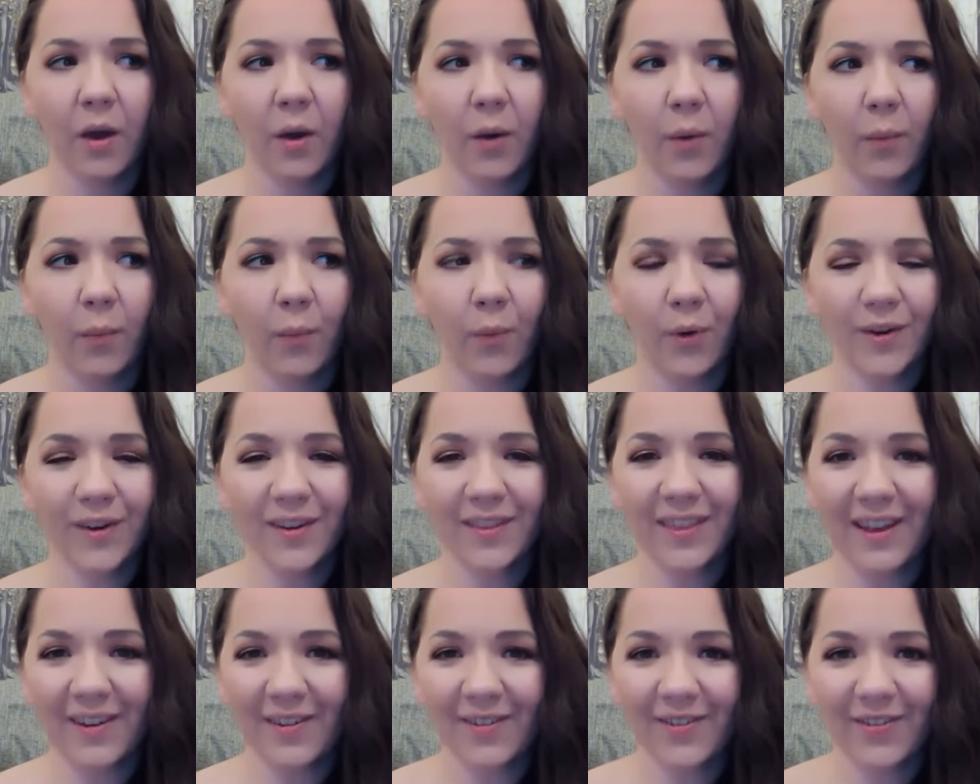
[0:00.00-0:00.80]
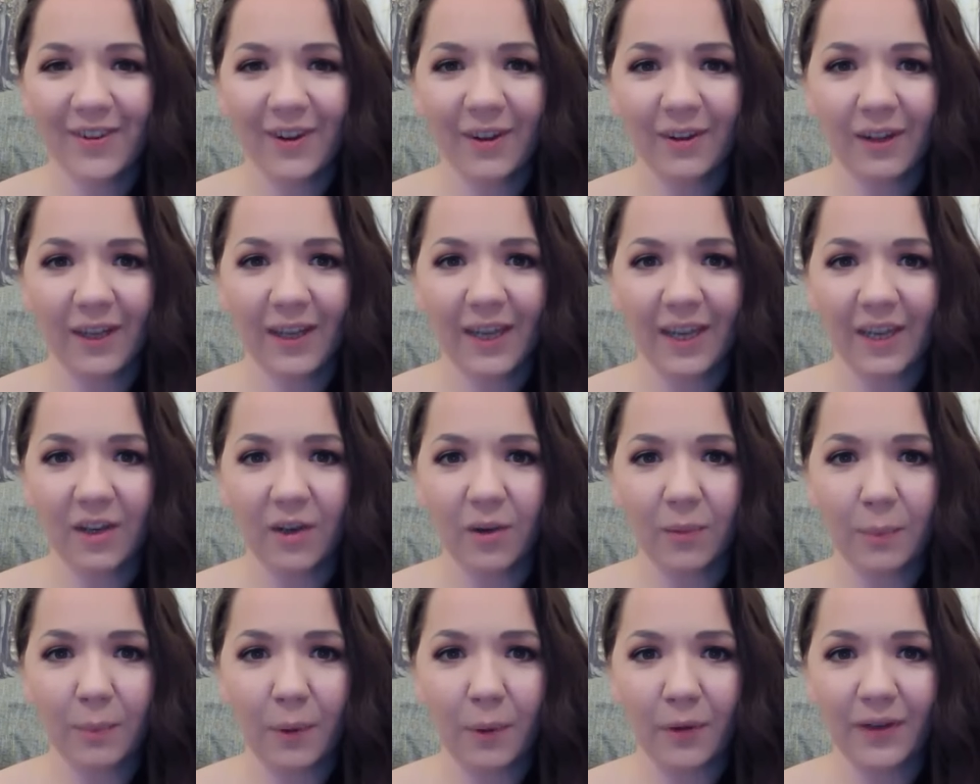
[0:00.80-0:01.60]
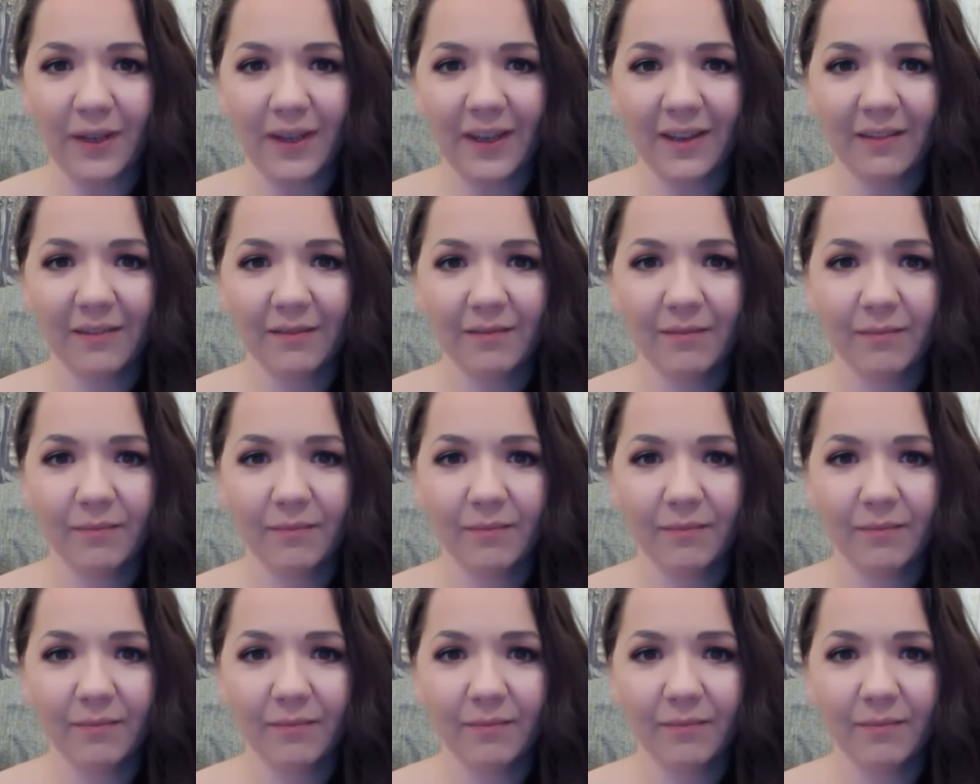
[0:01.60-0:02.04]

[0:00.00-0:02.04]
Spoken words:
What did that feel like in your body?